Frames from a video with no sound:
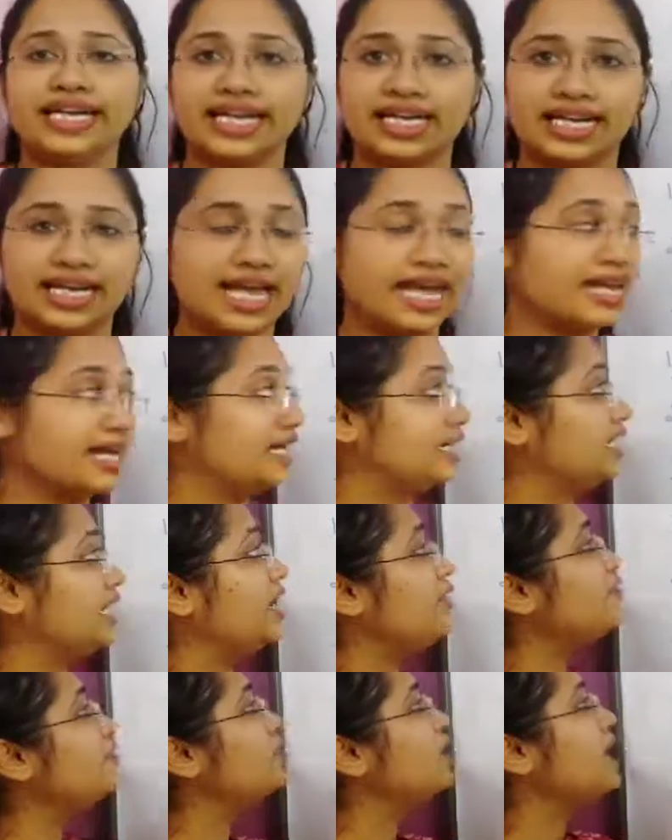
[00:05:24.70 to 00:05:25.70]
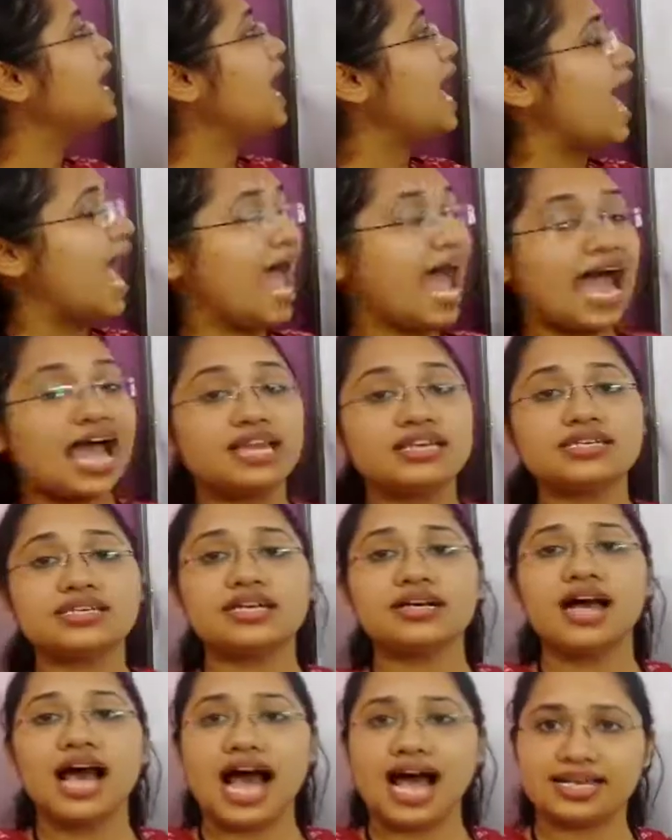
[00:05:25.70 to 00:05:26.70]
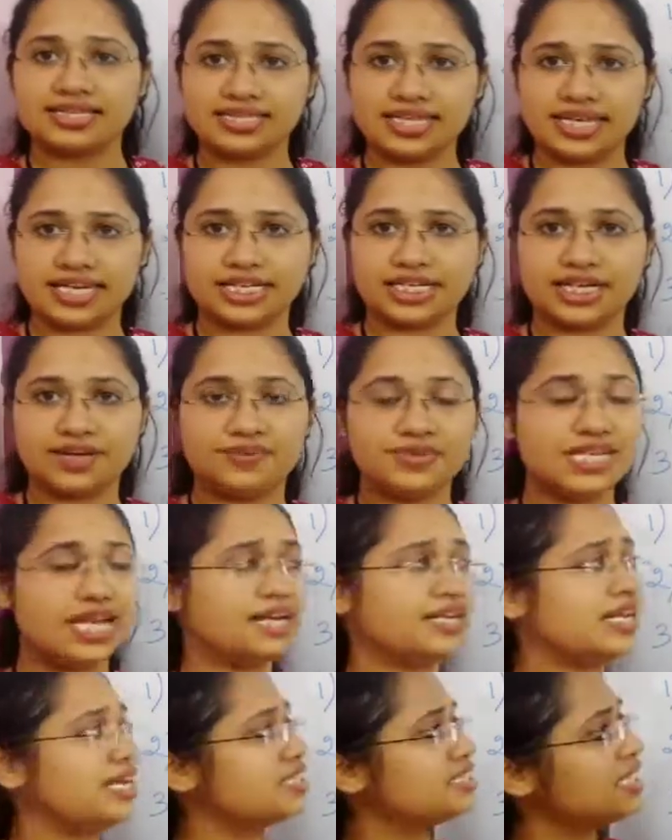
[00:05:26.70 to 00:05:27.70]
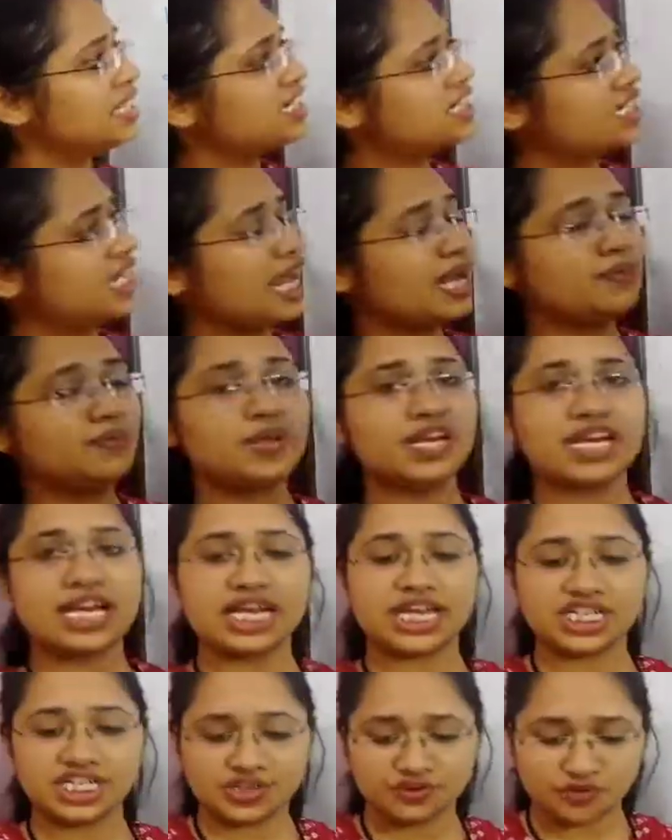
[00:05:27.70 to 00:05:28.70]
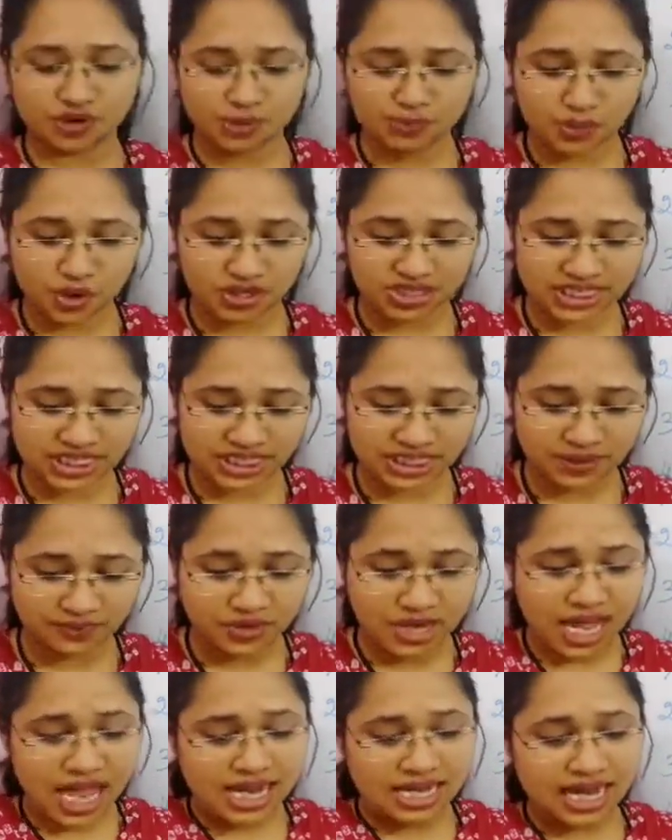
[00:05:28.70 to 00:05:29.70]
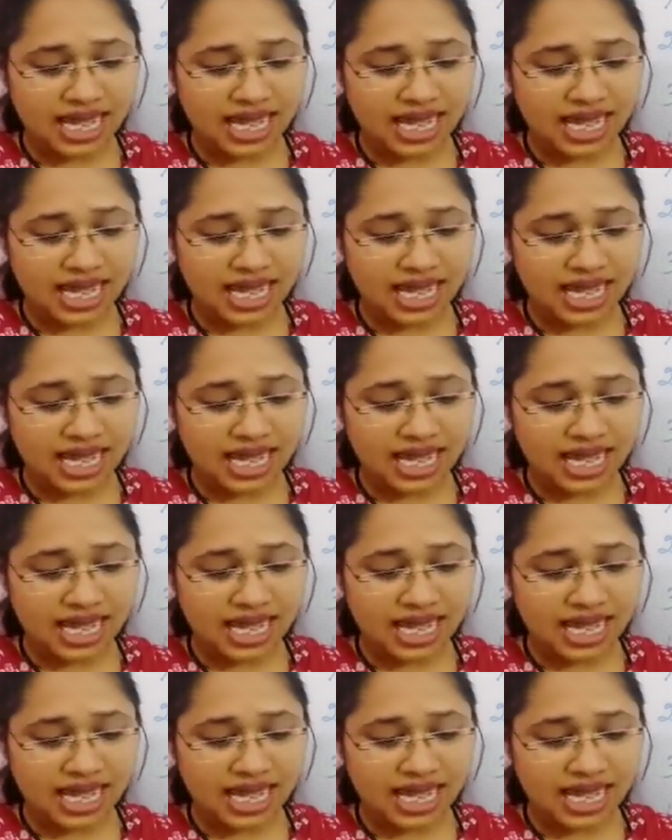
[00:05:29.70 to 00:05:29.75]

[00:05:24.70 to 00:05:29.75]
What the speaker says: declarative and assertive sentence. It can be negative or positive.